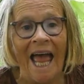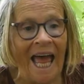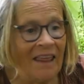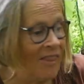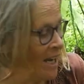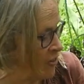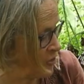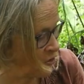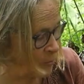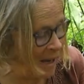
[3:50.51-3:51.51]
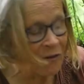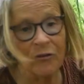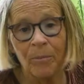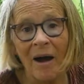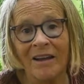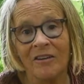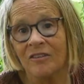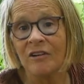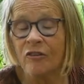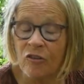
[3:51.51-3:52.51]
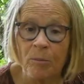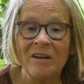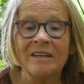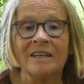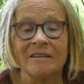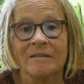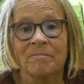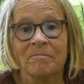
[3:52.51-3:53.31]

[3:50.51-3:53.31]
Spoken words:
and then it's just a matter of buying the stuff and spreading it.